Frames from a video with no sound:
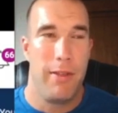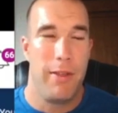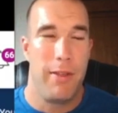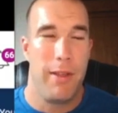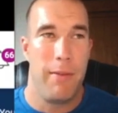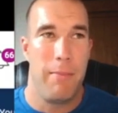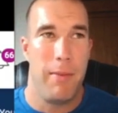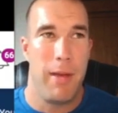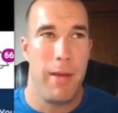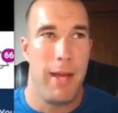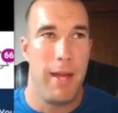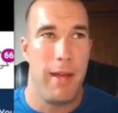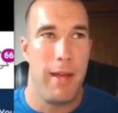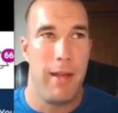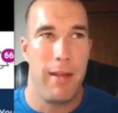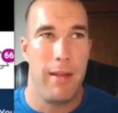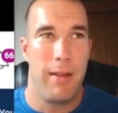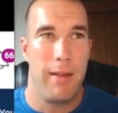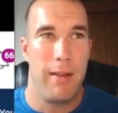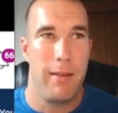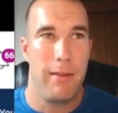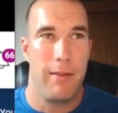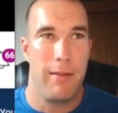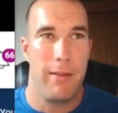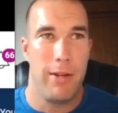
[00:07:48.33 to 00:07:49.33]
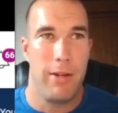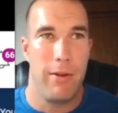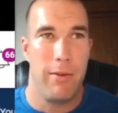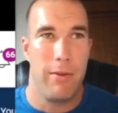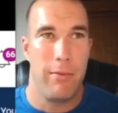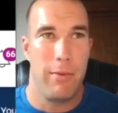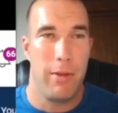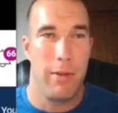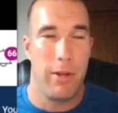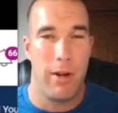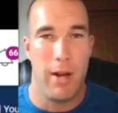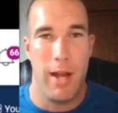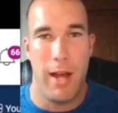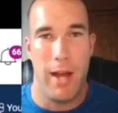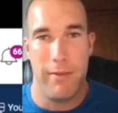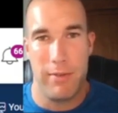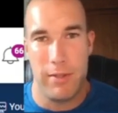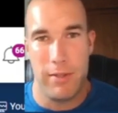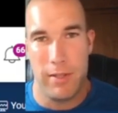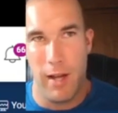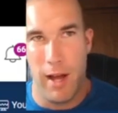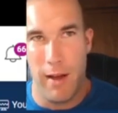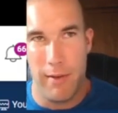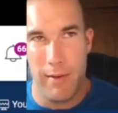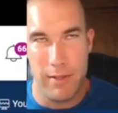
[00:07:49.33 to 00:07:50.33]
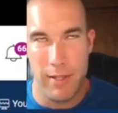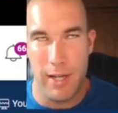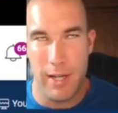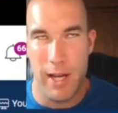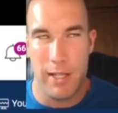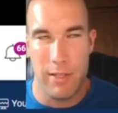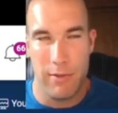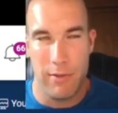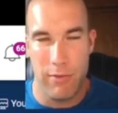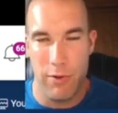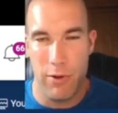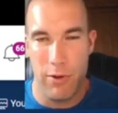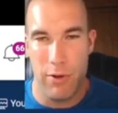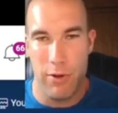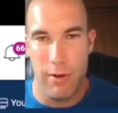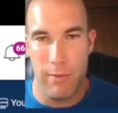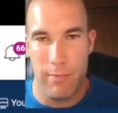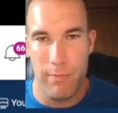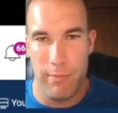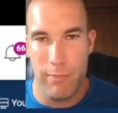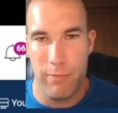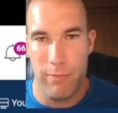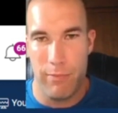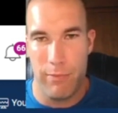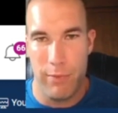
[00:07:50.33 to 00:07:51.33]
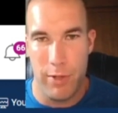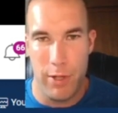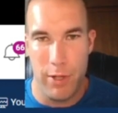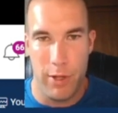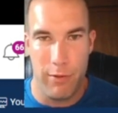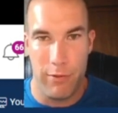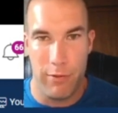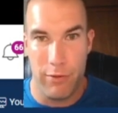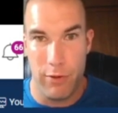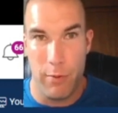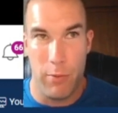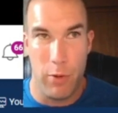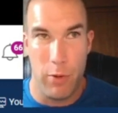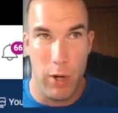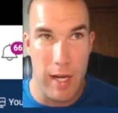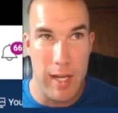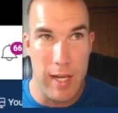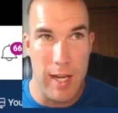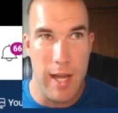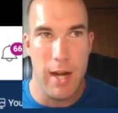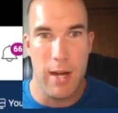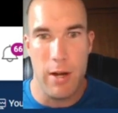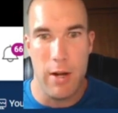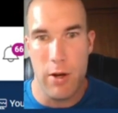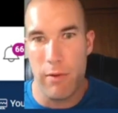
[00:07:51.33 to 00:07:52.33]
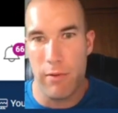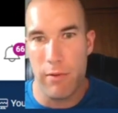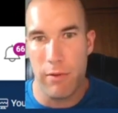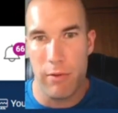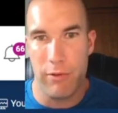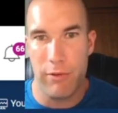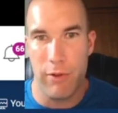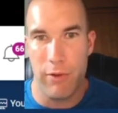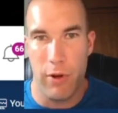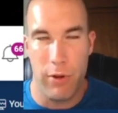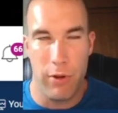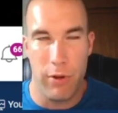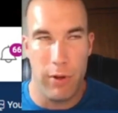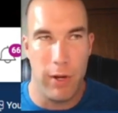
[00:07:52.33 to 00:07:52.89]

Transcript: They may, they're going to obviously ask for you to confirm your identity over the phone.